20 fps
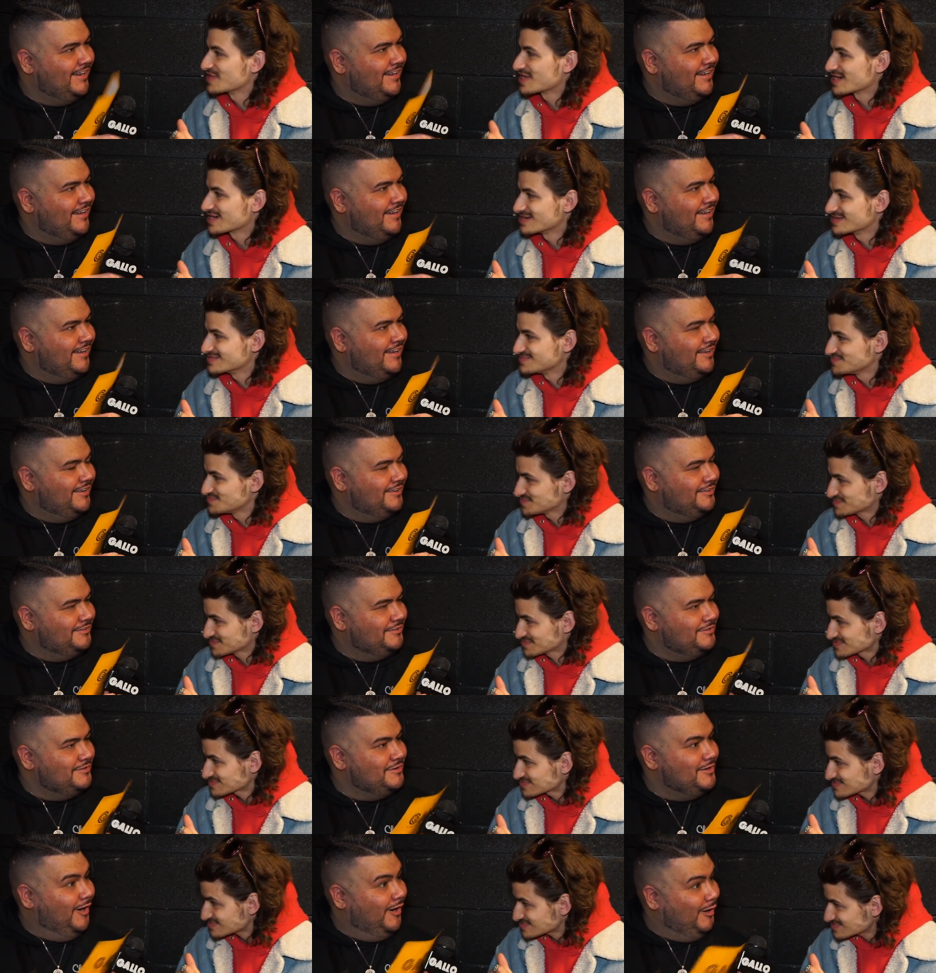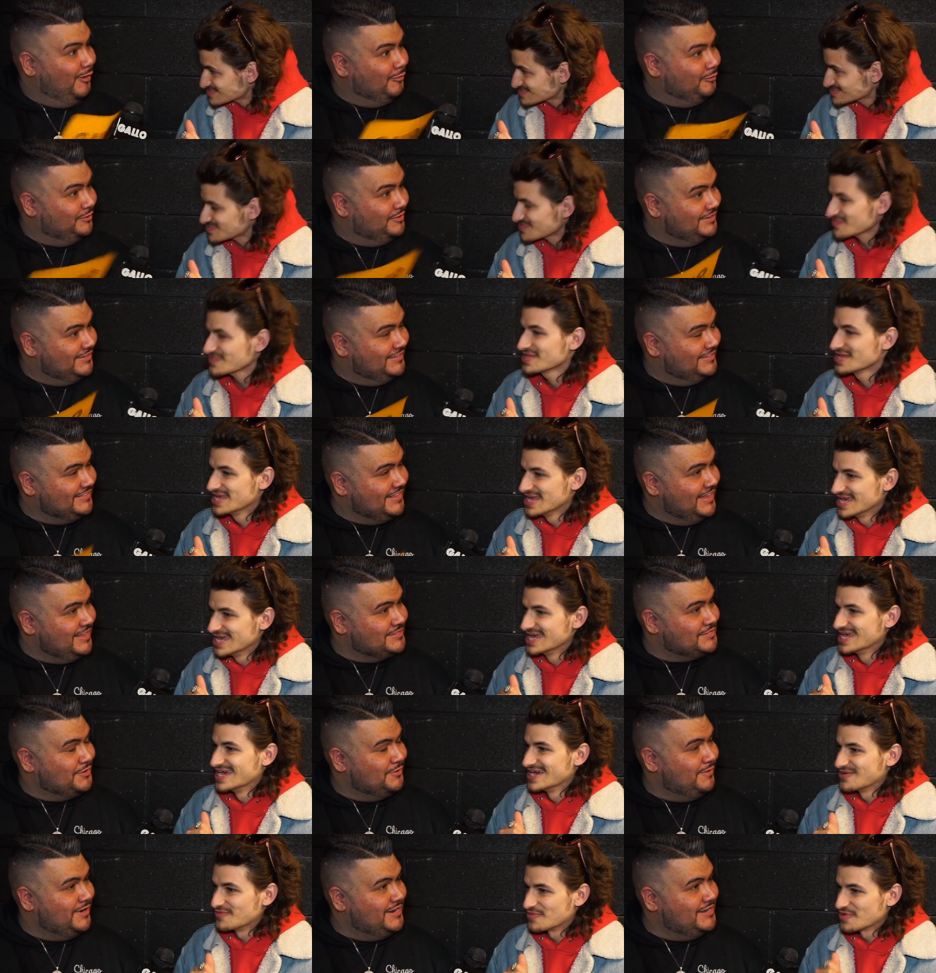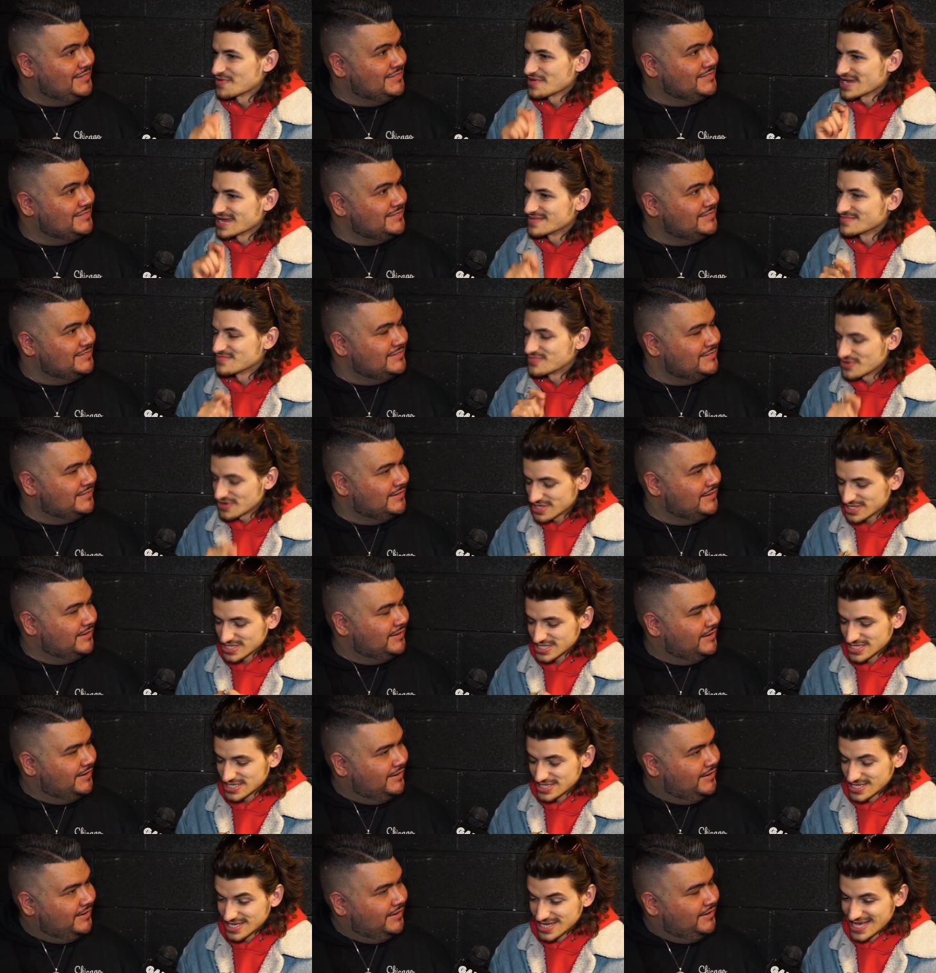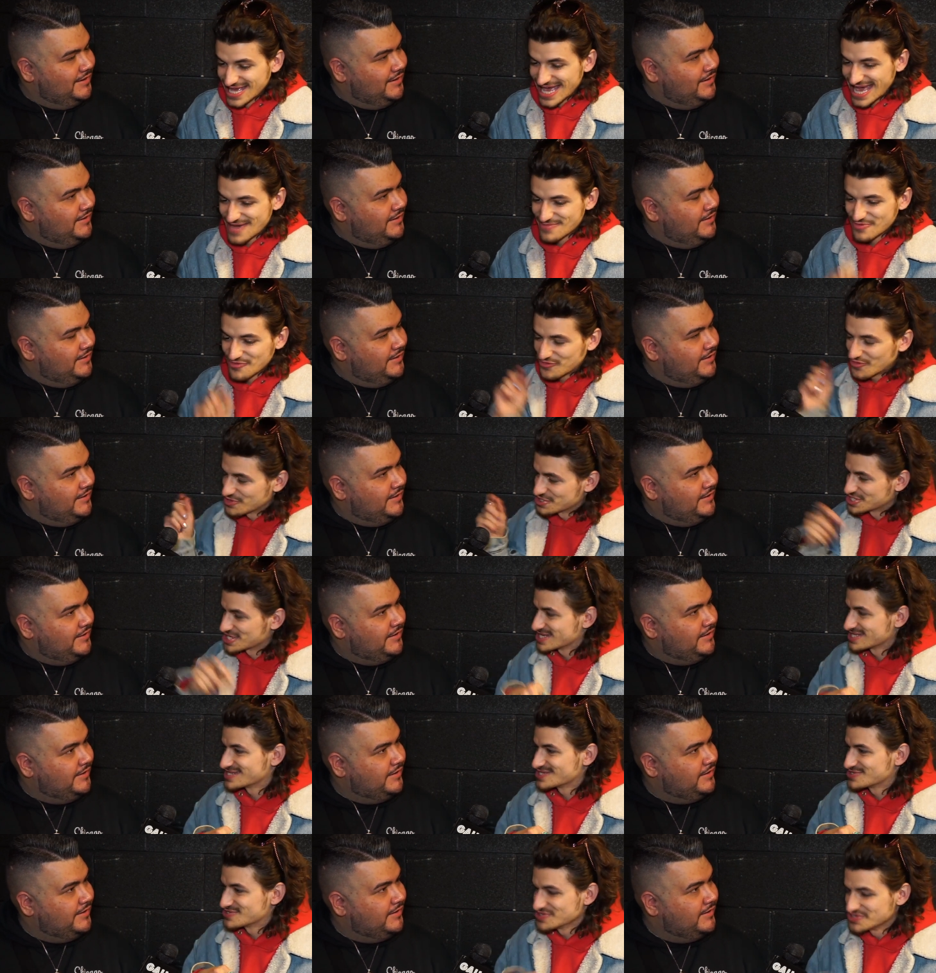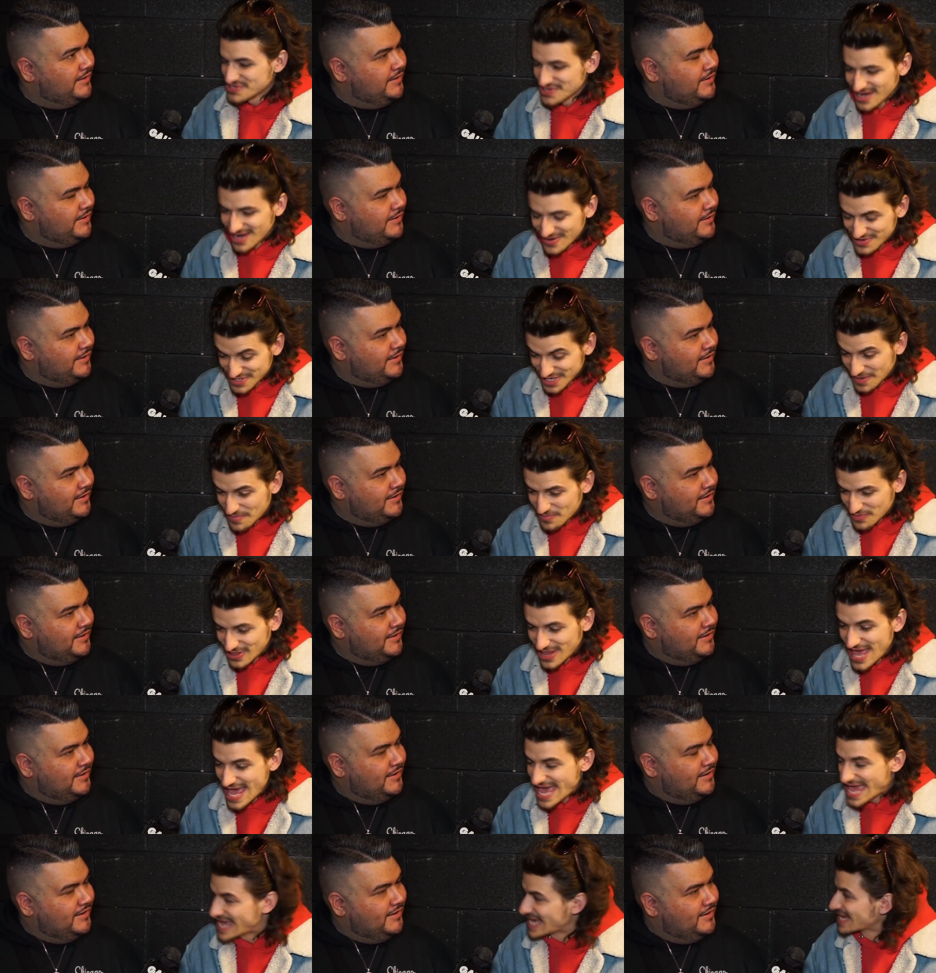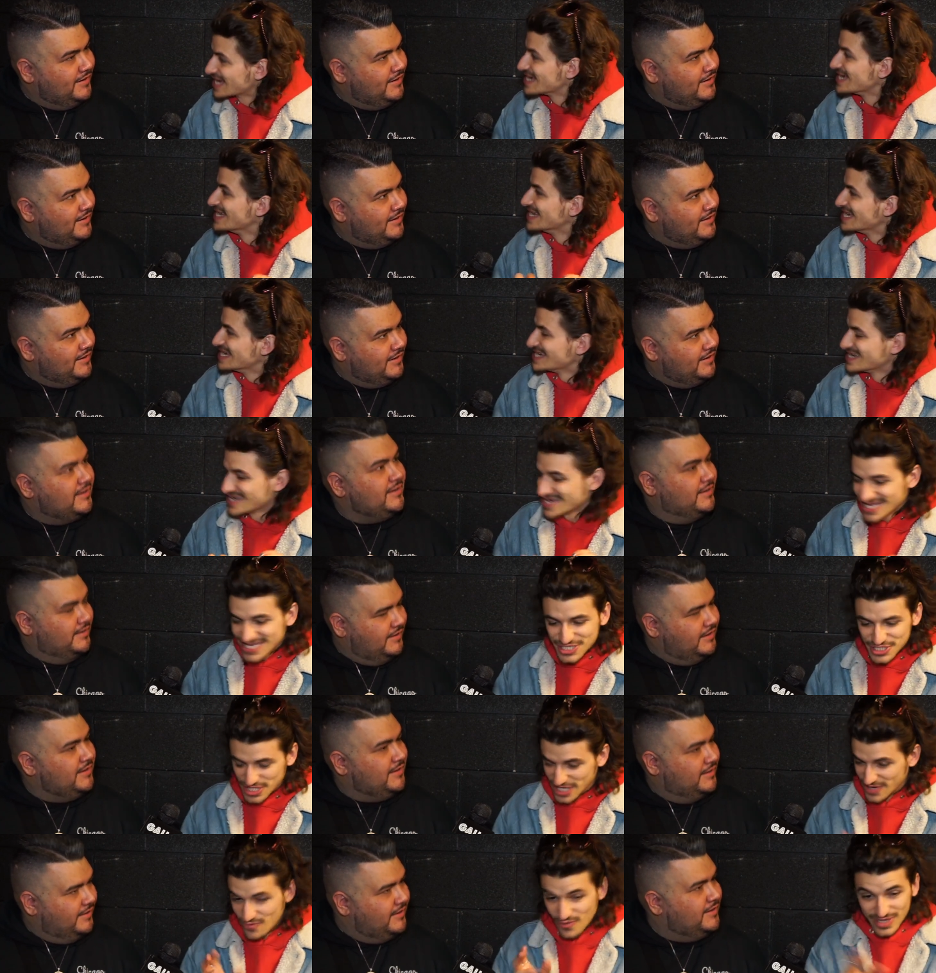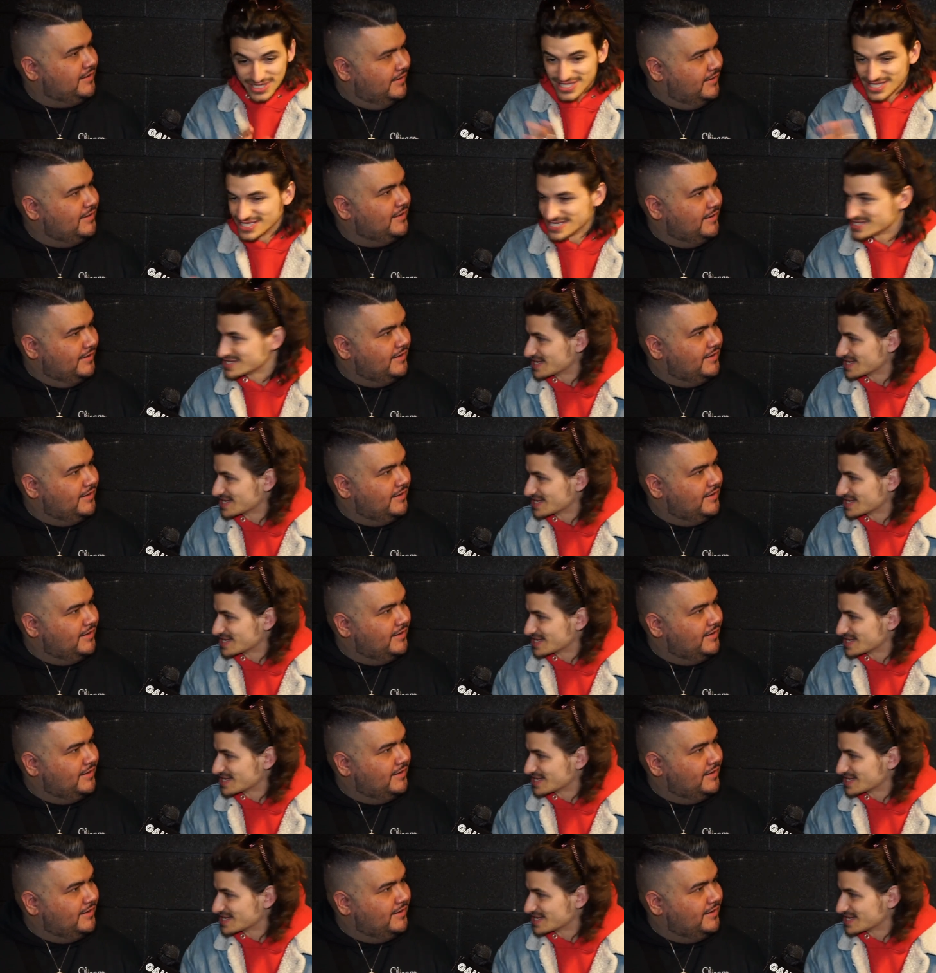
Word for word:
Speaker 1: record
Speaker 2: no really that's crazy we were in
Speaker 1: Brooklyn and before she got to the studio, I was like playing. I just like went to this